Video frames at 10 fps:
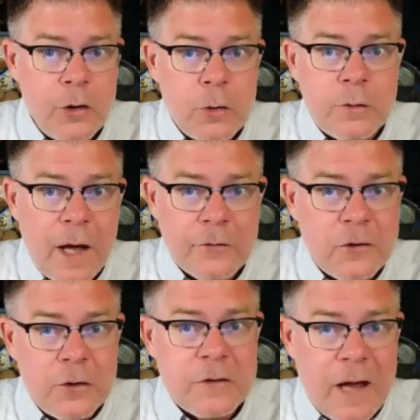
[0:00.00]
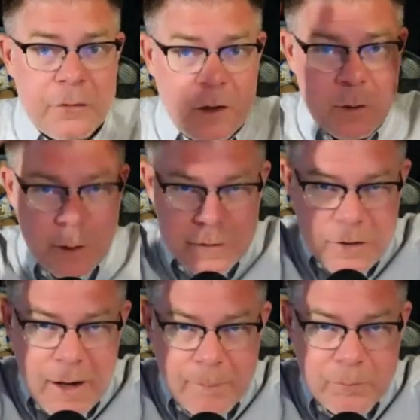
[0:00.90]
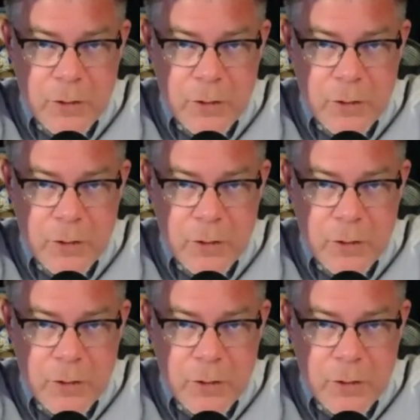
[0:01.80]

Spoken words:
you dusters out there, reach up,